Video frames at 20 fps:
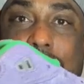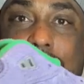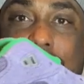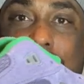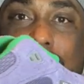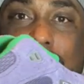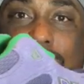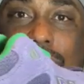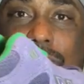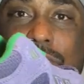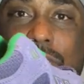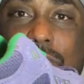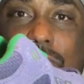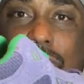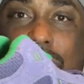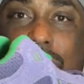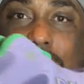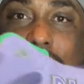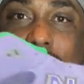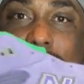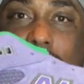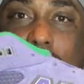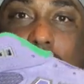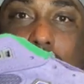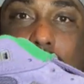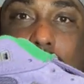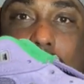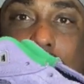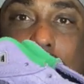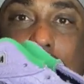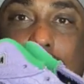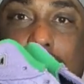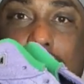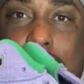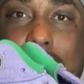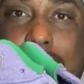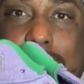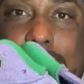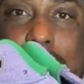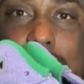and you'll have a whole
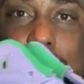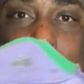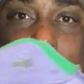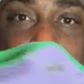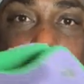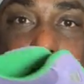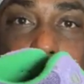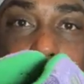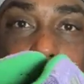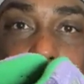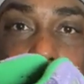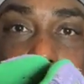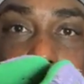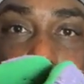unboxed episode